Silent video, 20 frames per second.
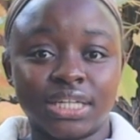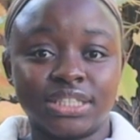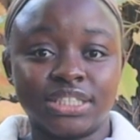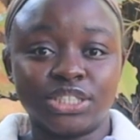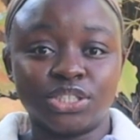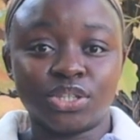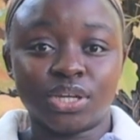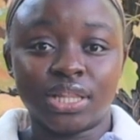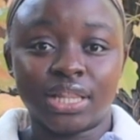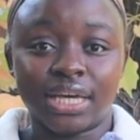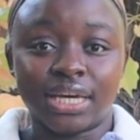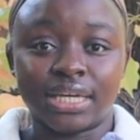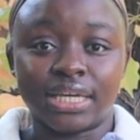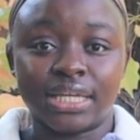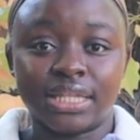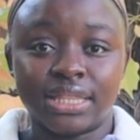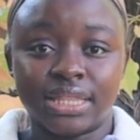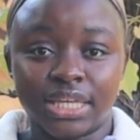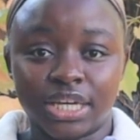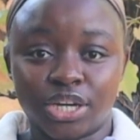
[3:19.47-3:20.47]
These are
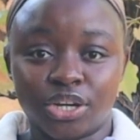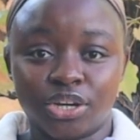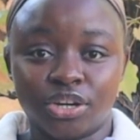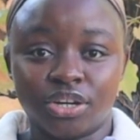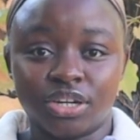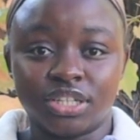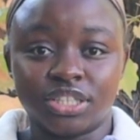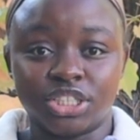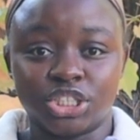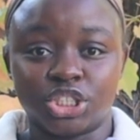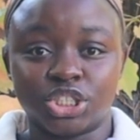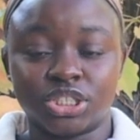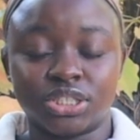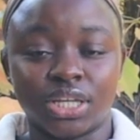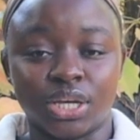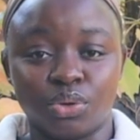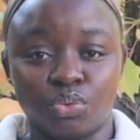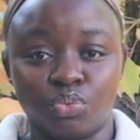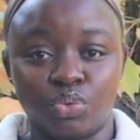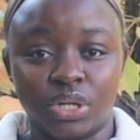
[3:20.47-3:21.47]
like thicker. They're
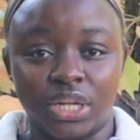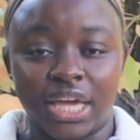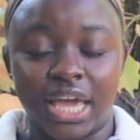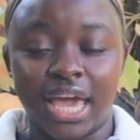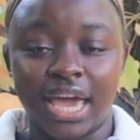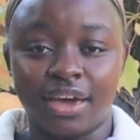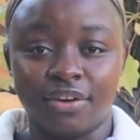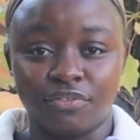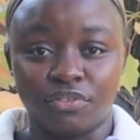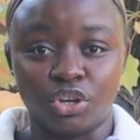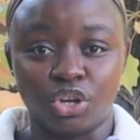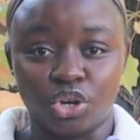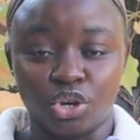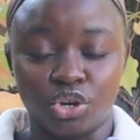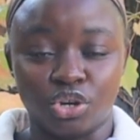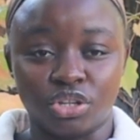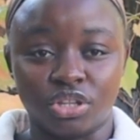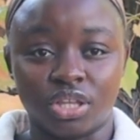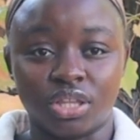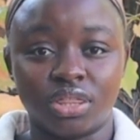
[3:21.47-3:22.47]
just like really
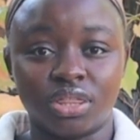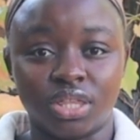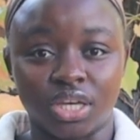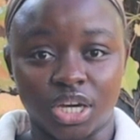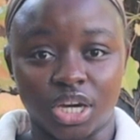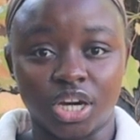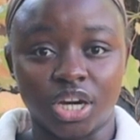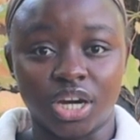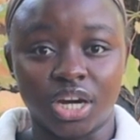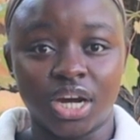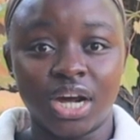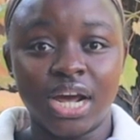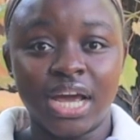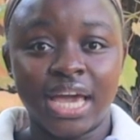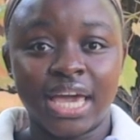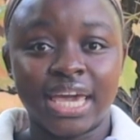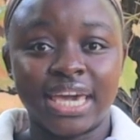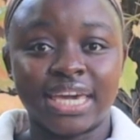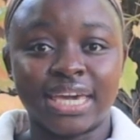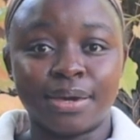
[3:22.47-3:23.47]
heavier. They're thicker.
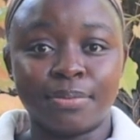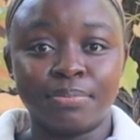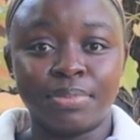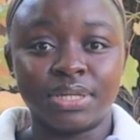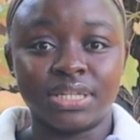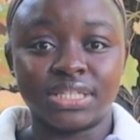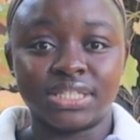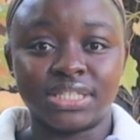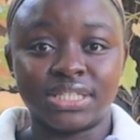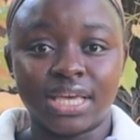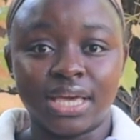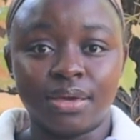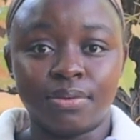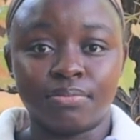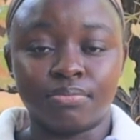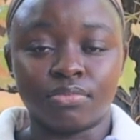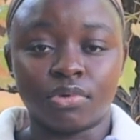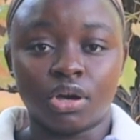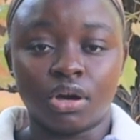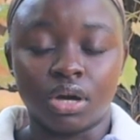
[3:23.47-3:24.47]
It can be the
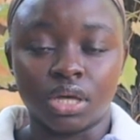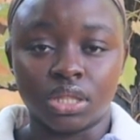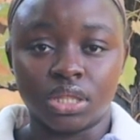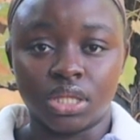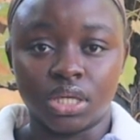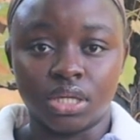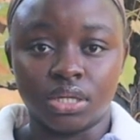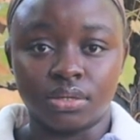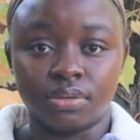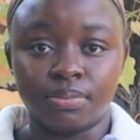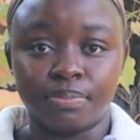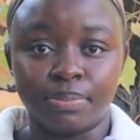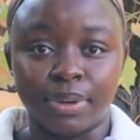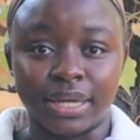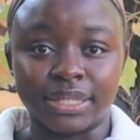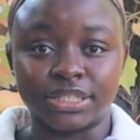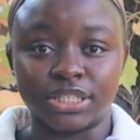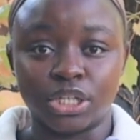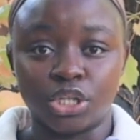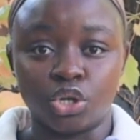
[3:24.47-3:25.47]
same cotton
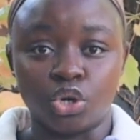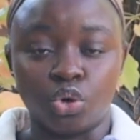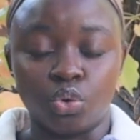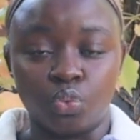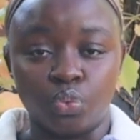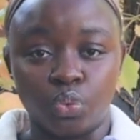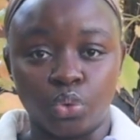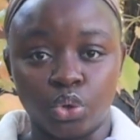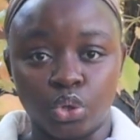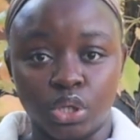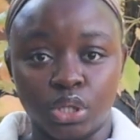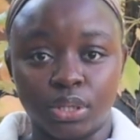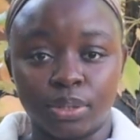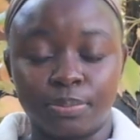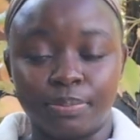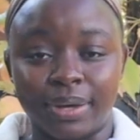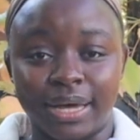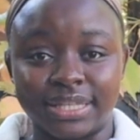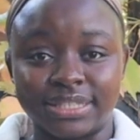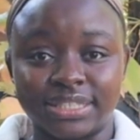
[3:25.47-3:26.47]
pattern or wool
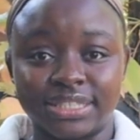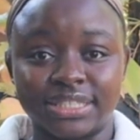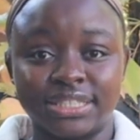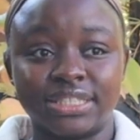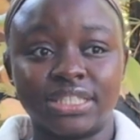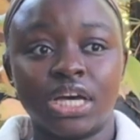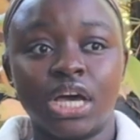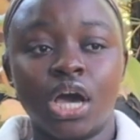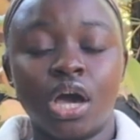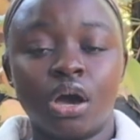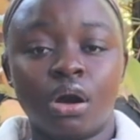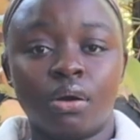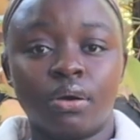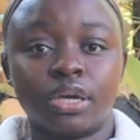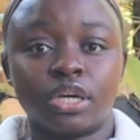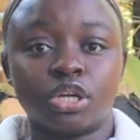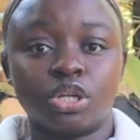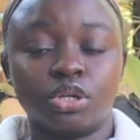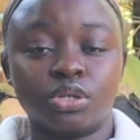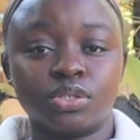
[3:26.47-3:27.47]
pattern,
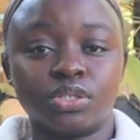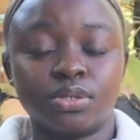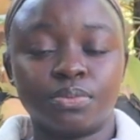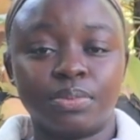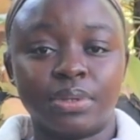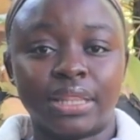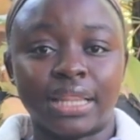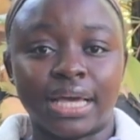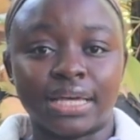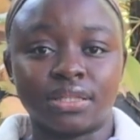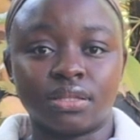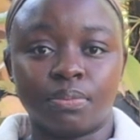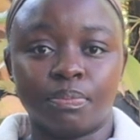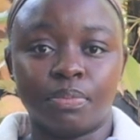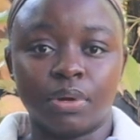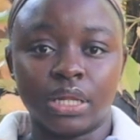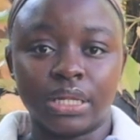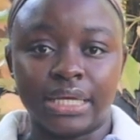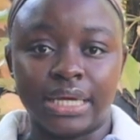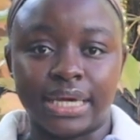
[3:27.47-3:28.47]
or it could also be like the
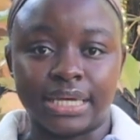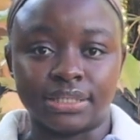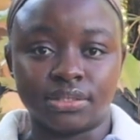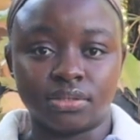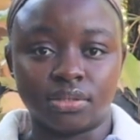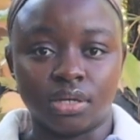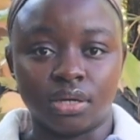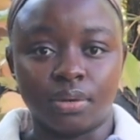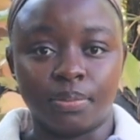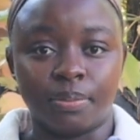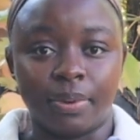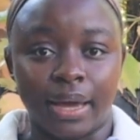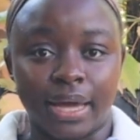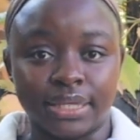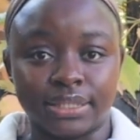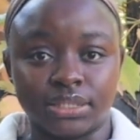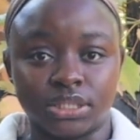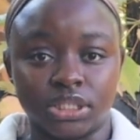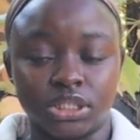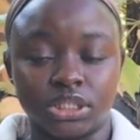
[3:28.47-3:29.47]
polyester
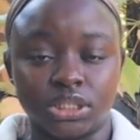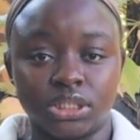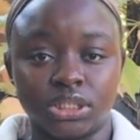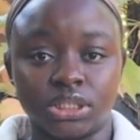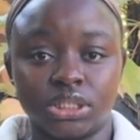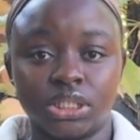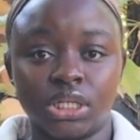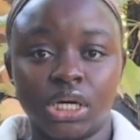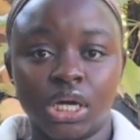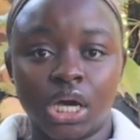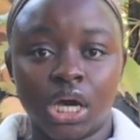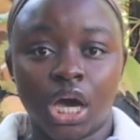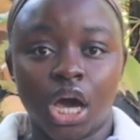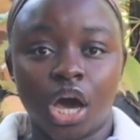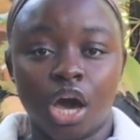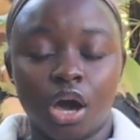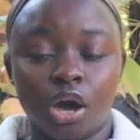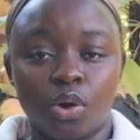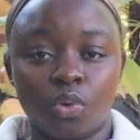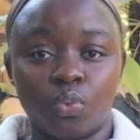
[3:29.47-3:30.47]
pattern
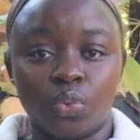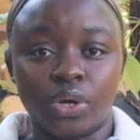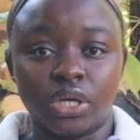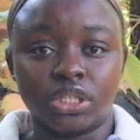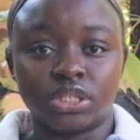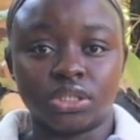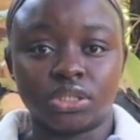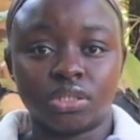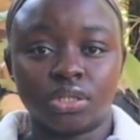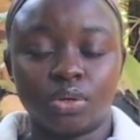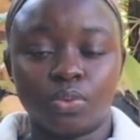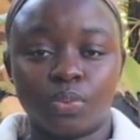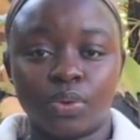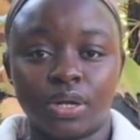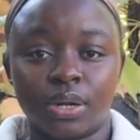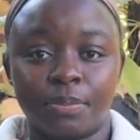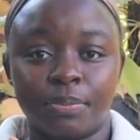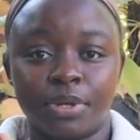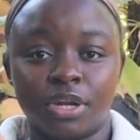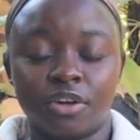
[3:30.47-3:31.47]
with
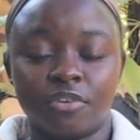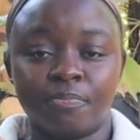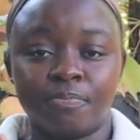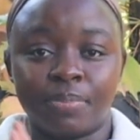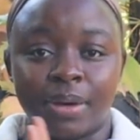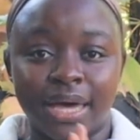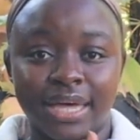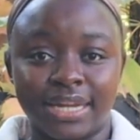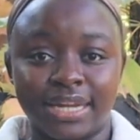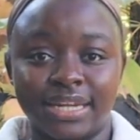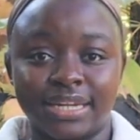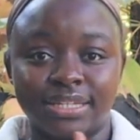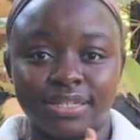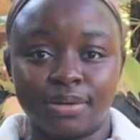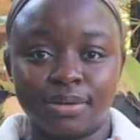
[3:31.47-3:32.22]
a bit of pad